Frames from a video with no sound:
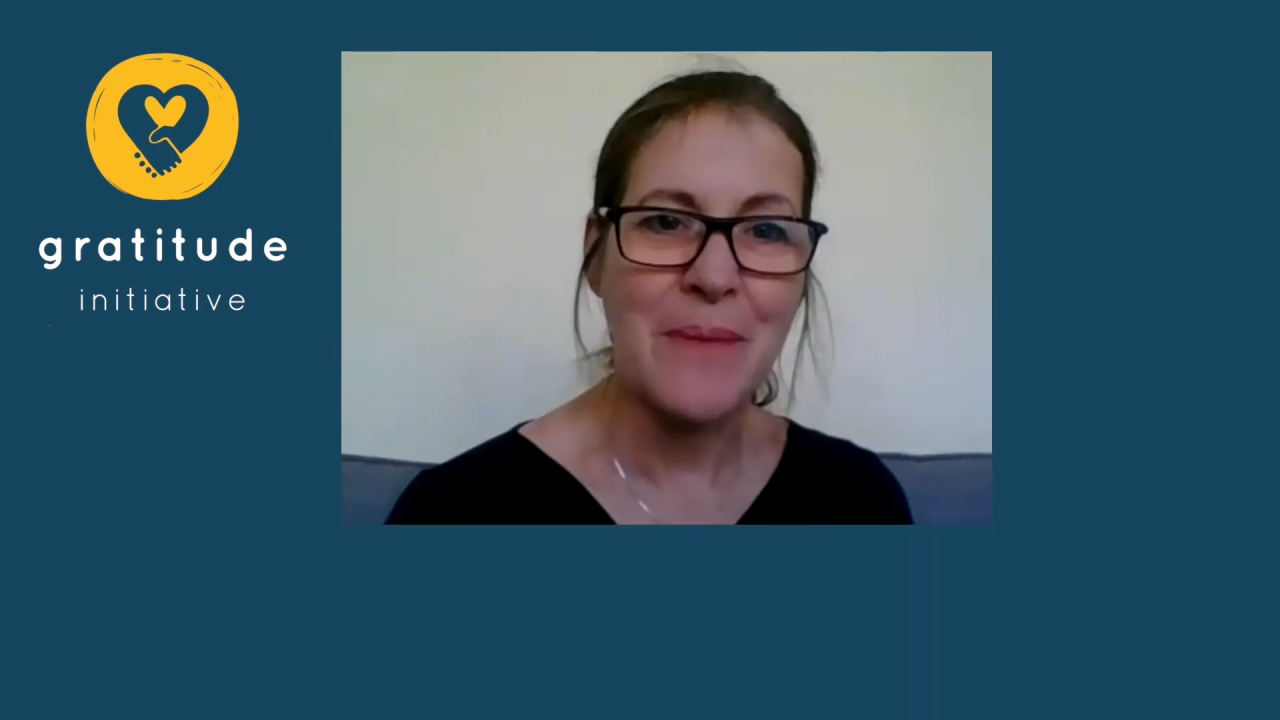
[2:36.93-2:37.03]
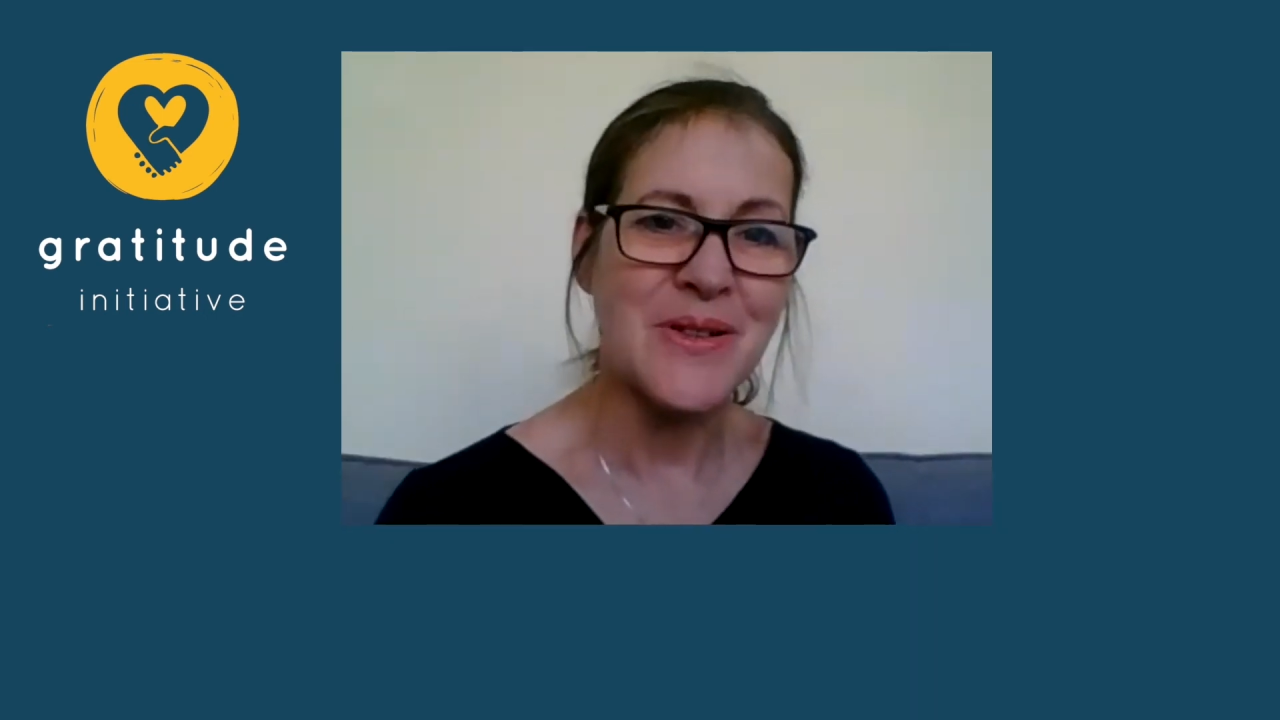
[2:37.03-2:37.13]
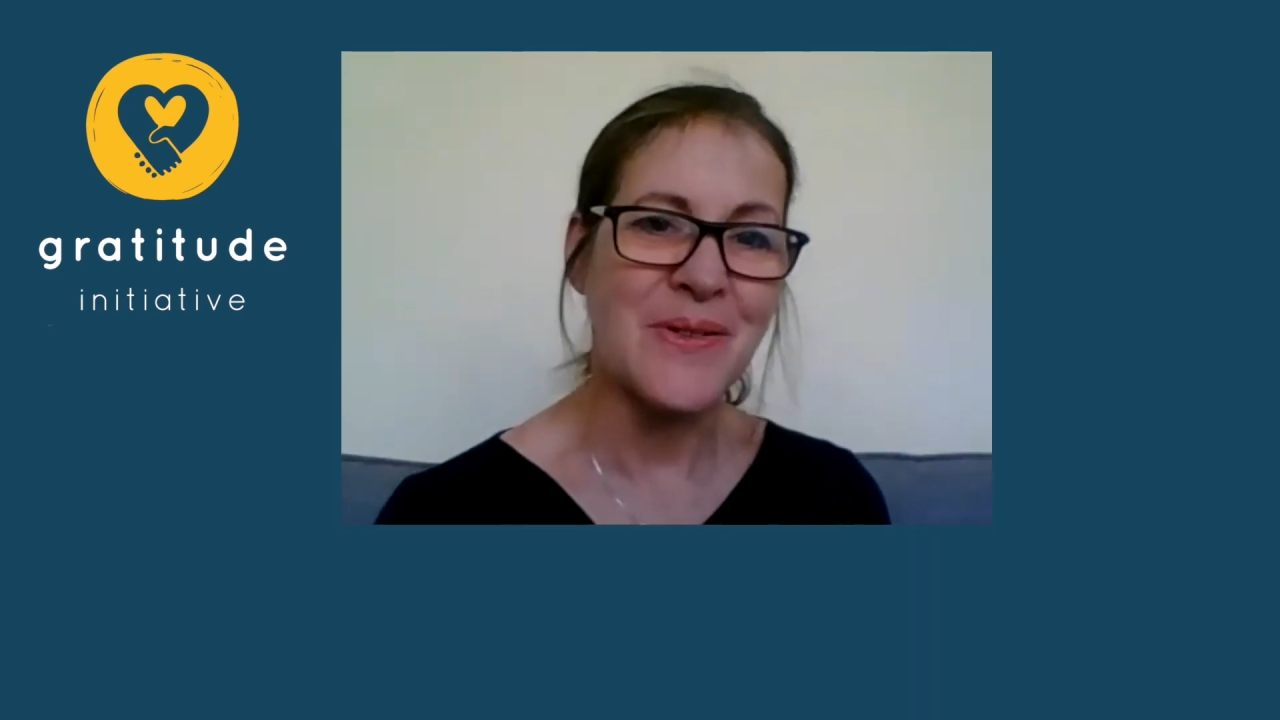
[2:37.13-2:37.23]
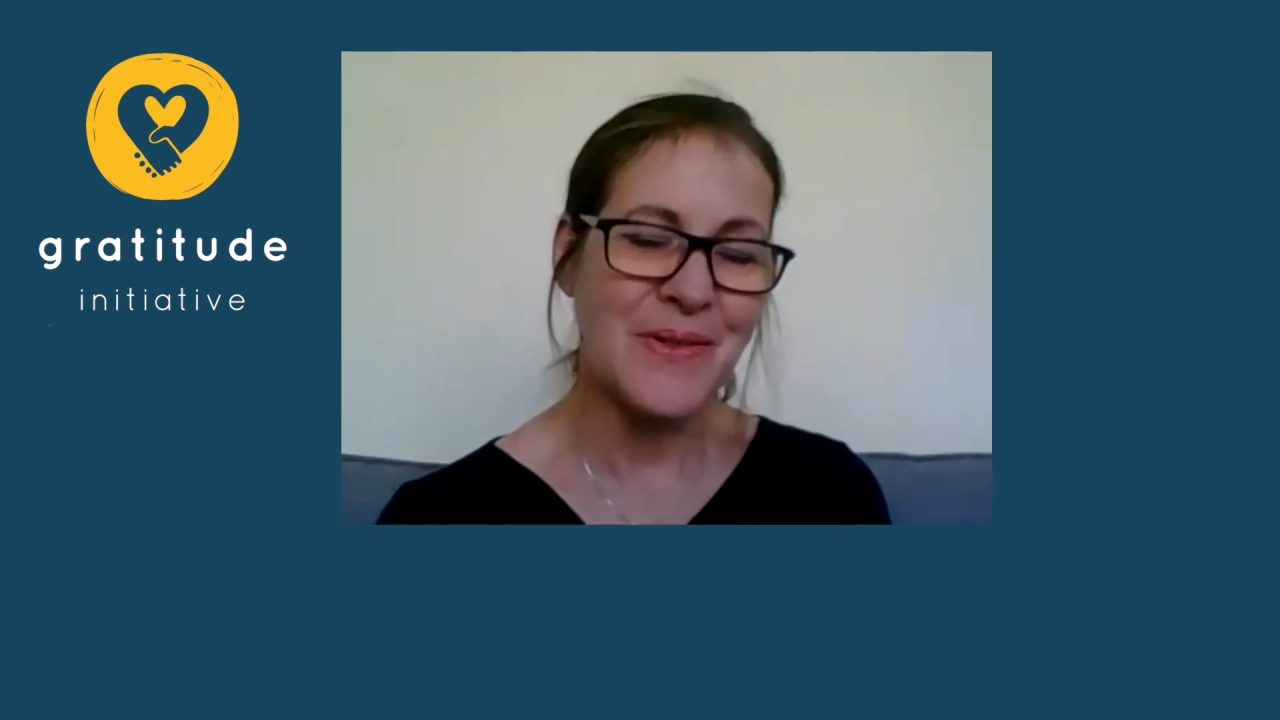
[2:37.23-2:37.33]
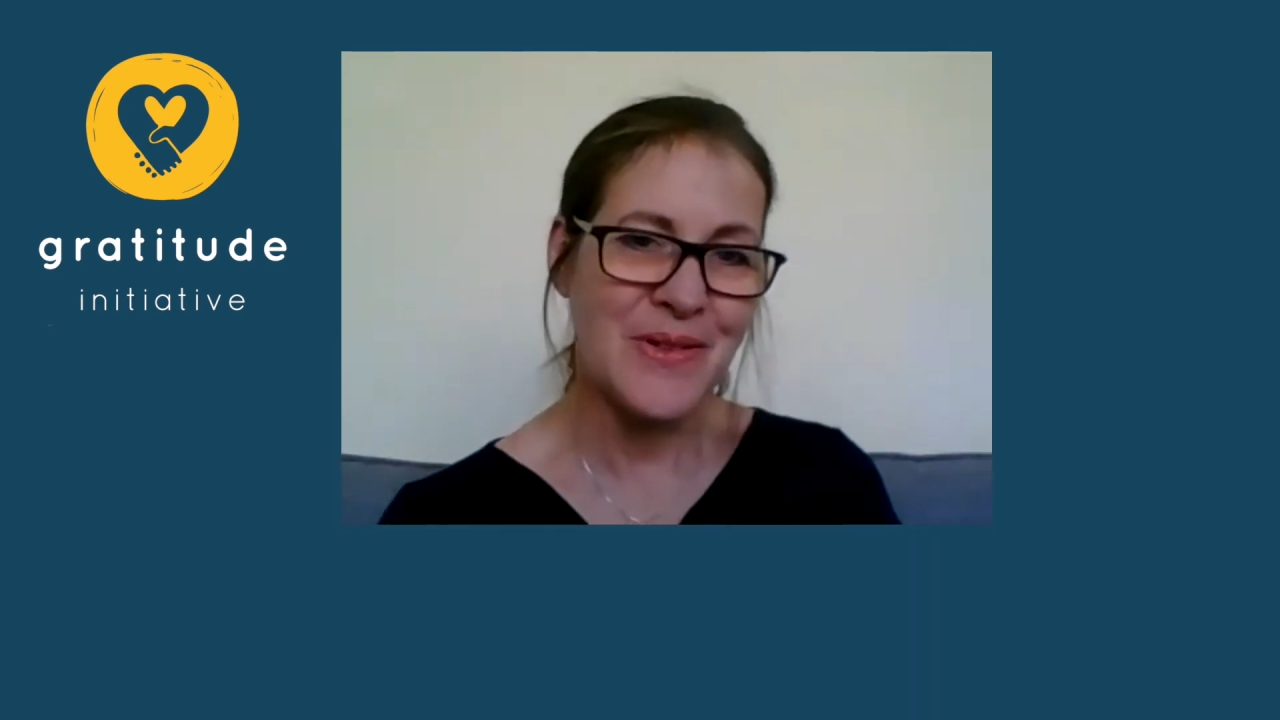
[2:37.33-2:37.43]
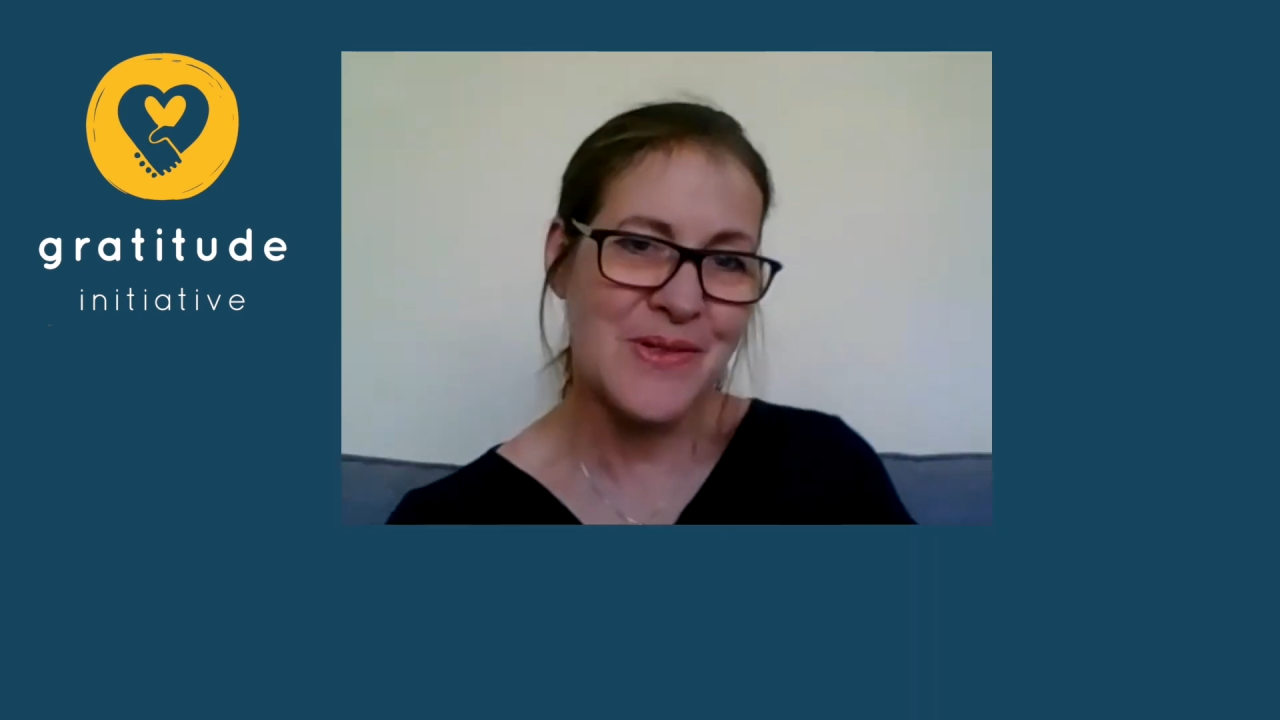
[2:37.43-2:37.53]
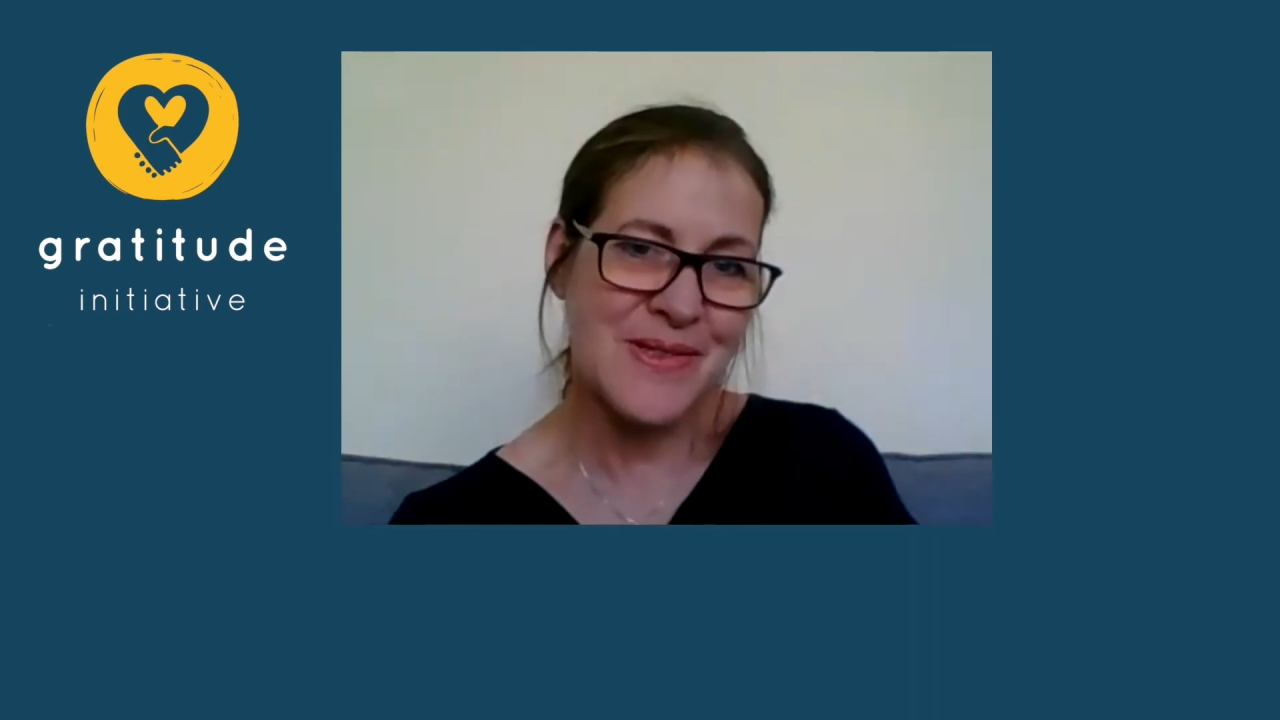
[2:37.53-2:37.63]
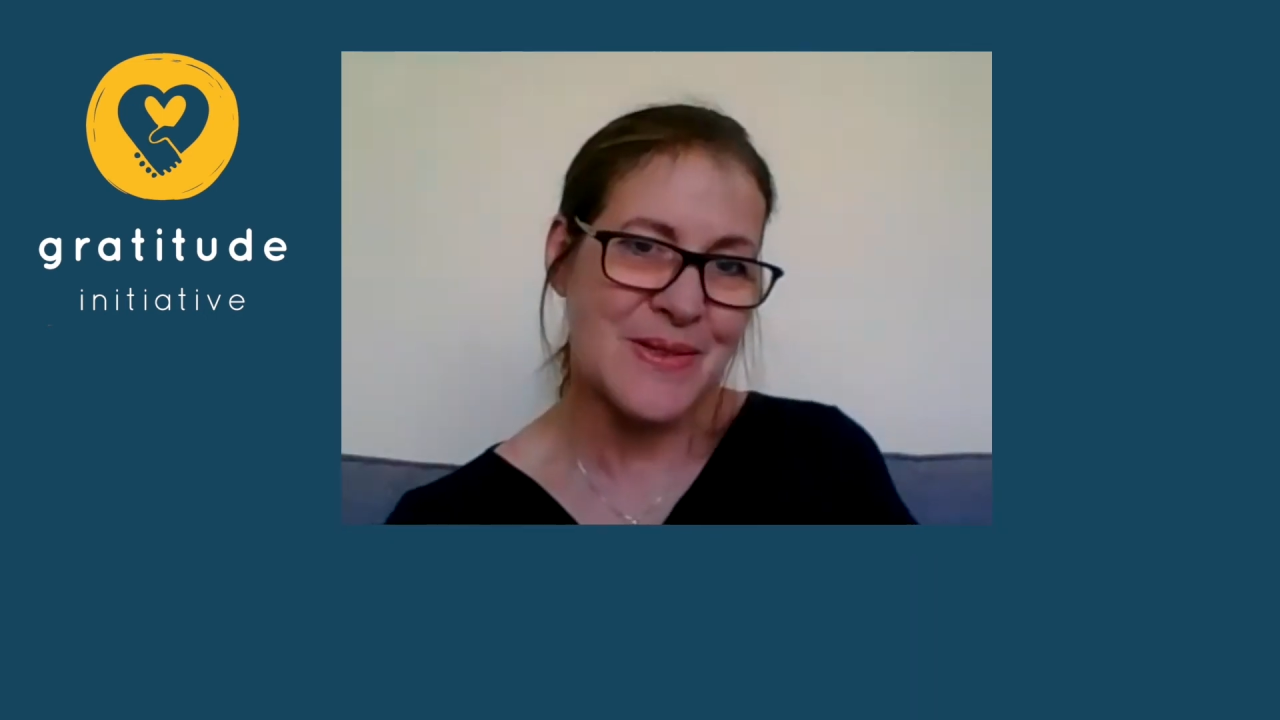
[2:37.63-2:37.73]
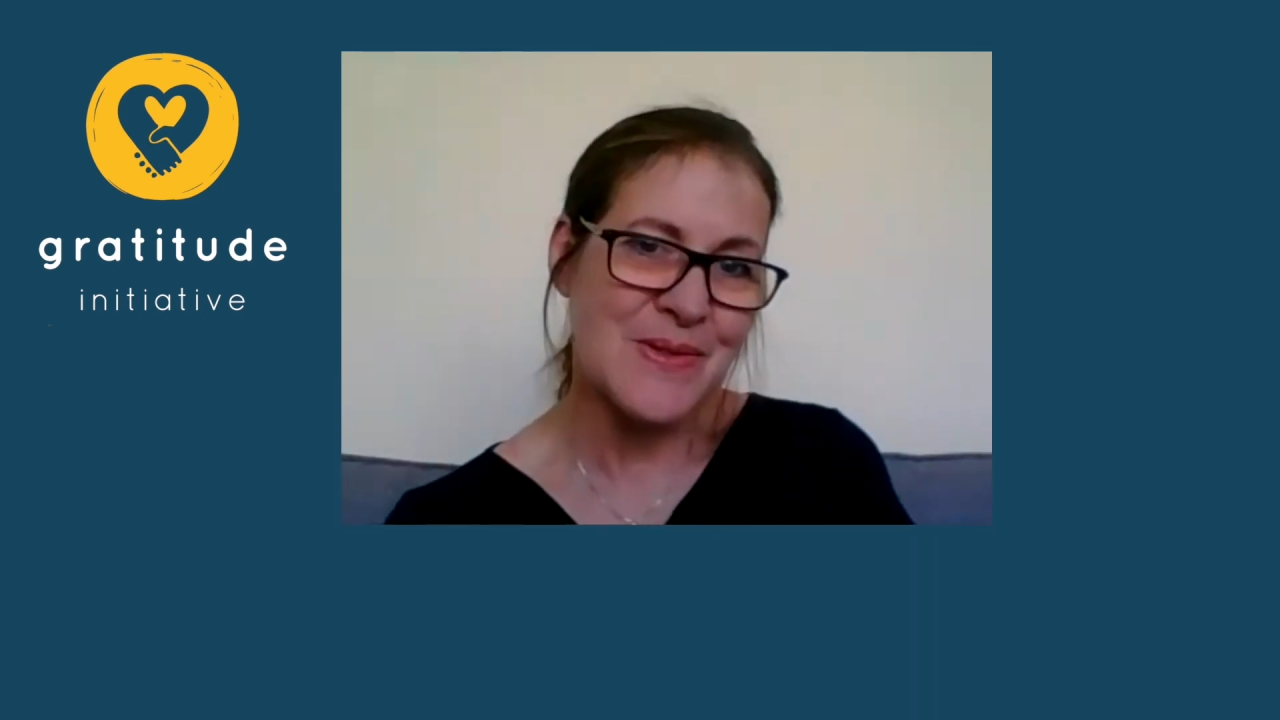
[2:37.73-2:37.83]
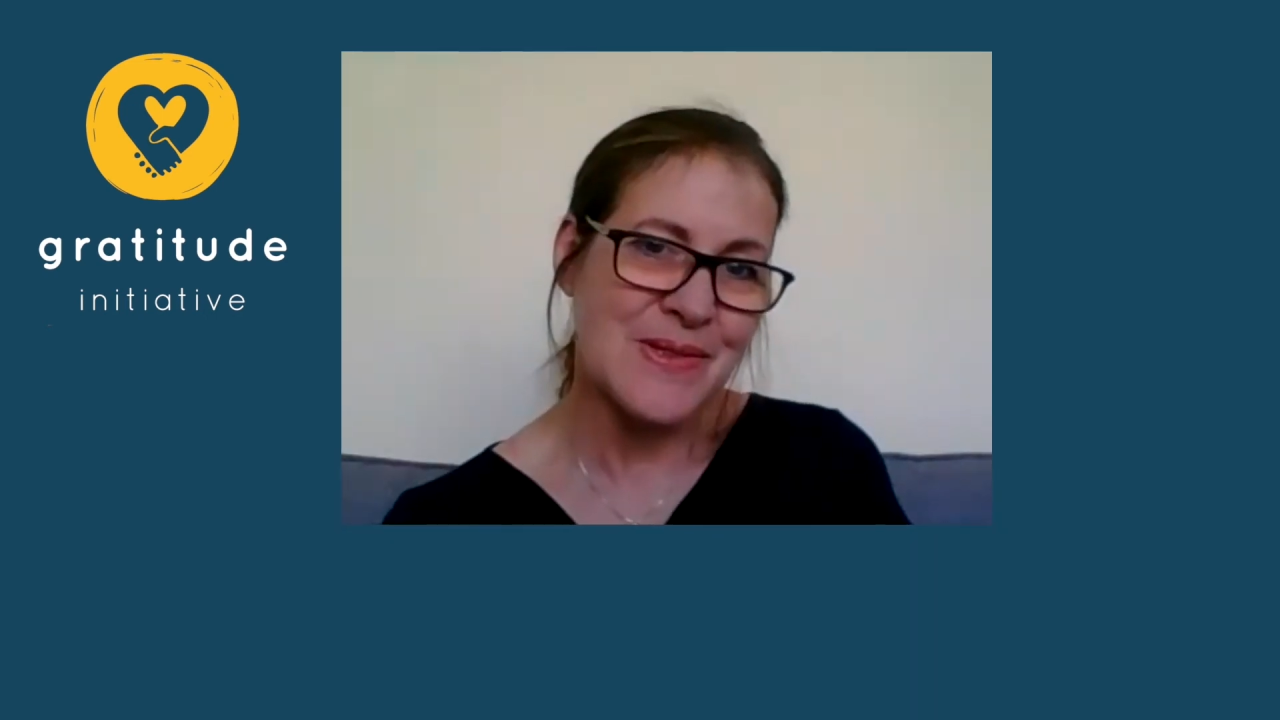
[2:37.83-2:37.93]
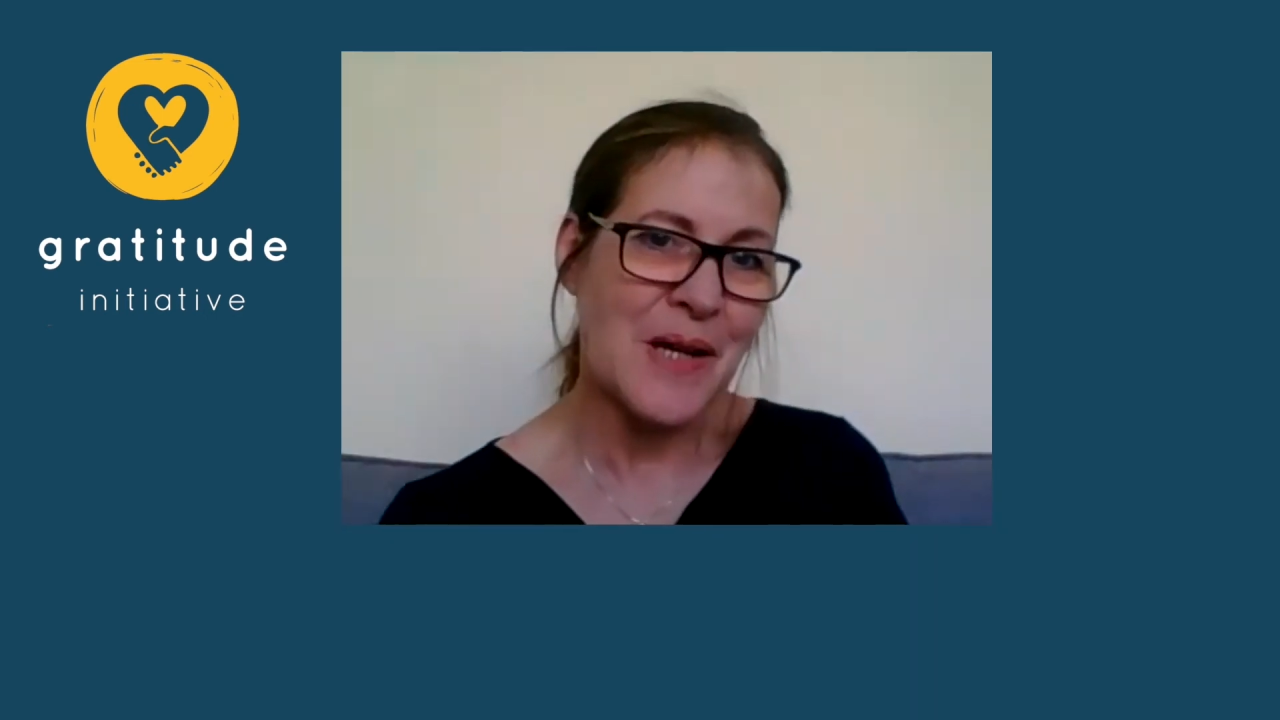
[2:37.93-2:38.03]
So there's there's